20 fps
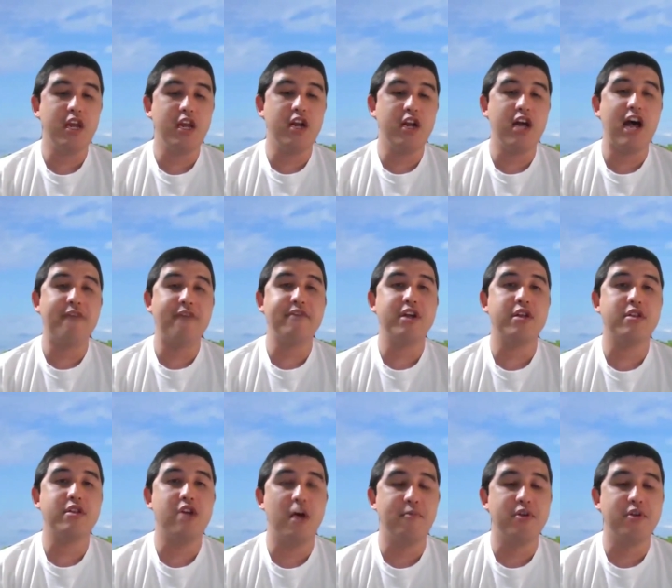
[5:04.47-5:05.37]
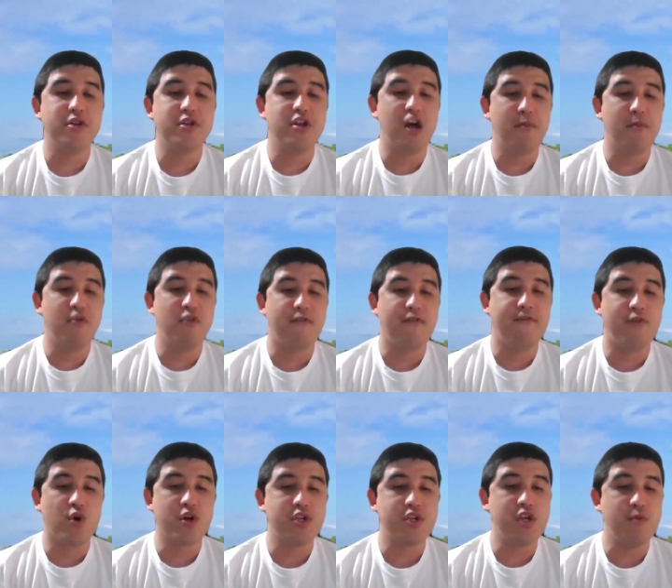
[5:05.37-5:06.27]
Lassina having a double-double
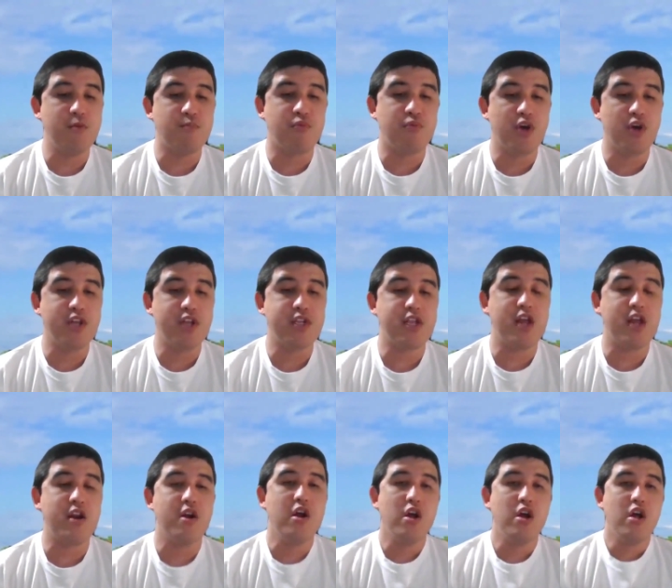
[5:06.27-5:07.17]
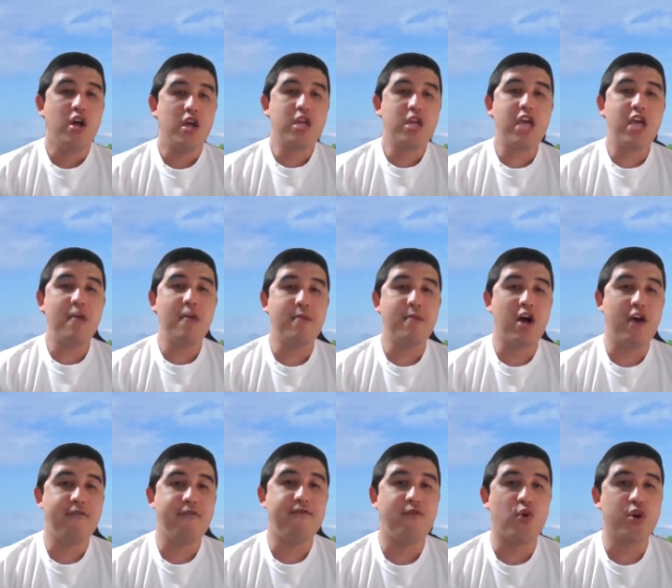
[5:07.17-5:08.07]
of 14 points and a
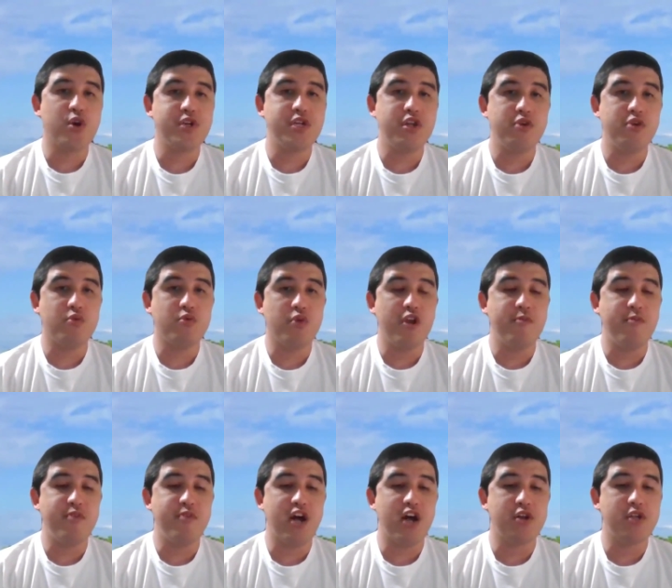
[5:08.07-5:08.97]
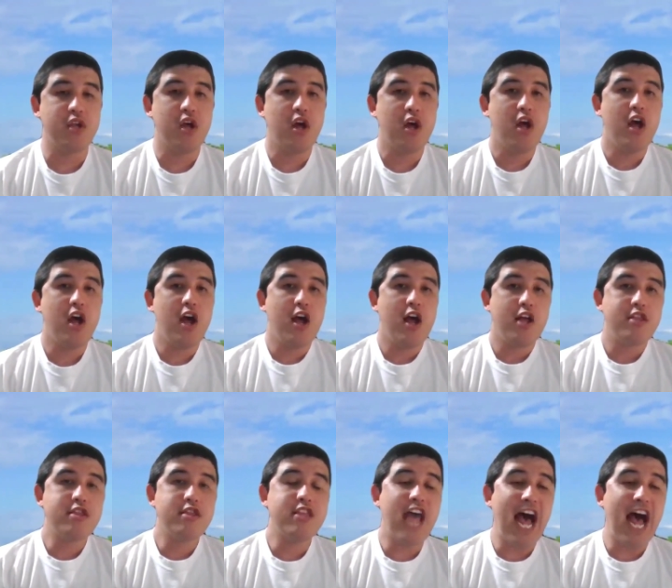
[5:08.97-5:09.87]
game-high 14 rebounds.
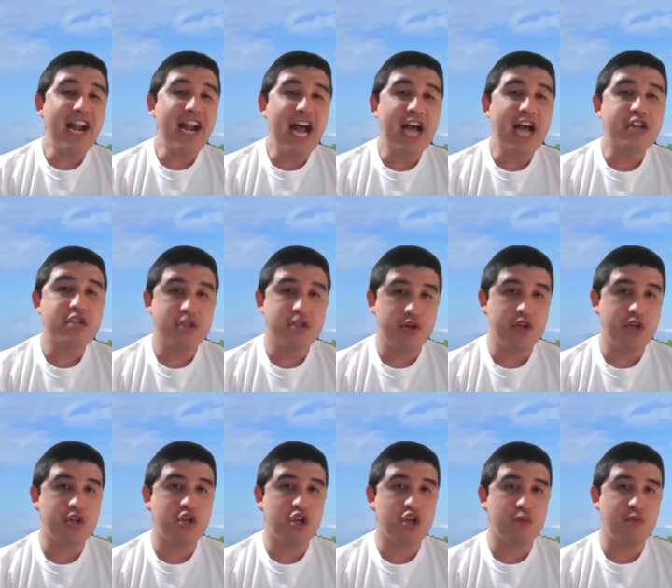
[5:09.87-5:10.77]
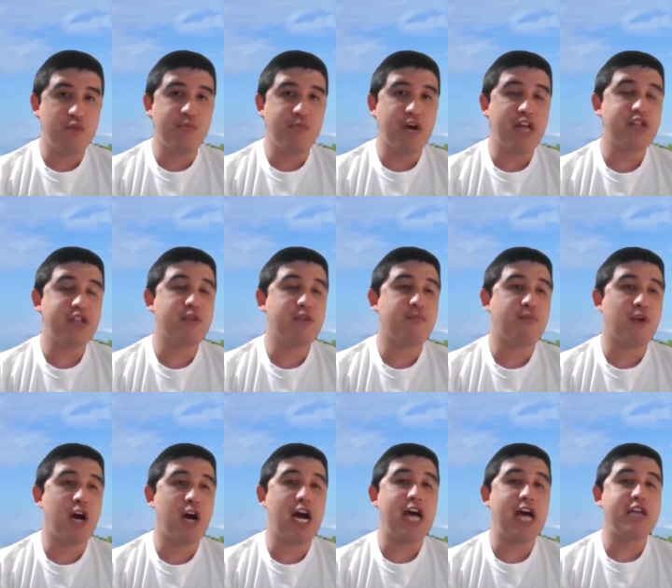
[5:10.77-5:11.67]
That actually took me by
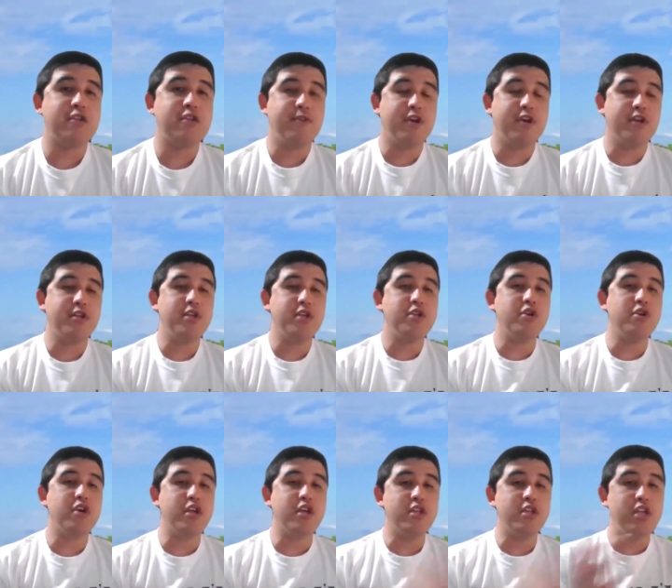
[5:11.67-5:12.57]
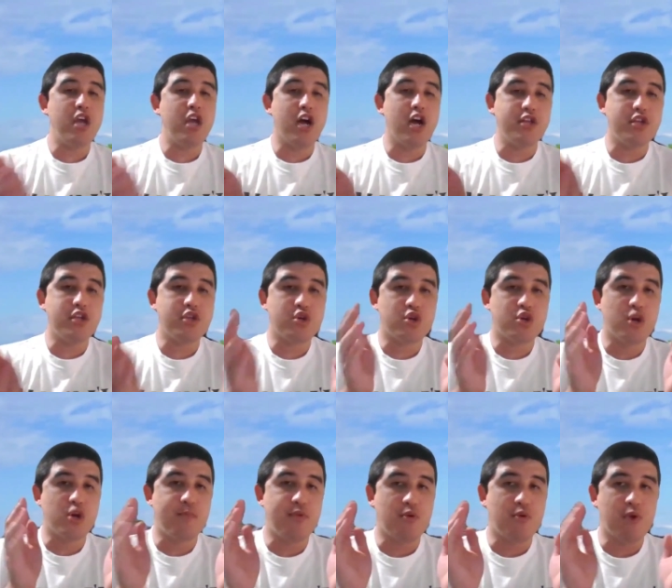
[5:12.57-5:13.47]
surprise because as you can see on this
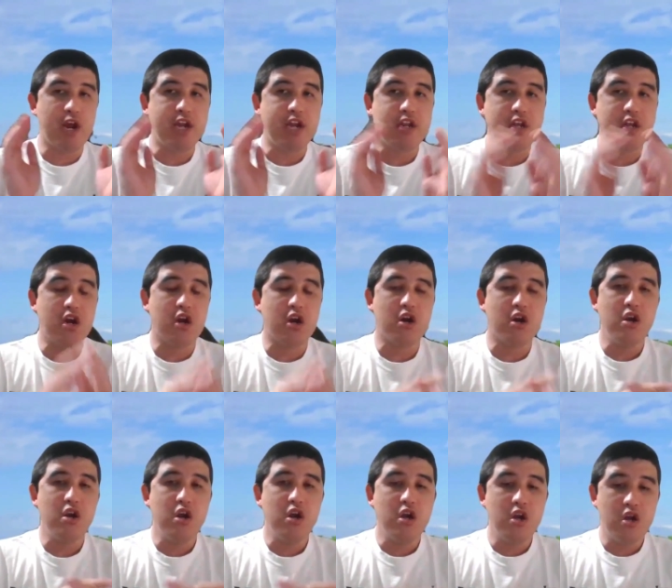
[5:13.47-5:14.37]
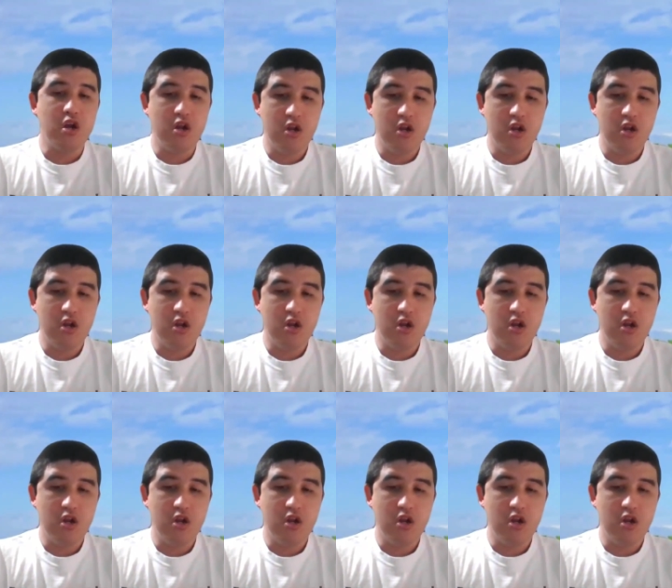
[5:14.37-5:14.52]
triple right here,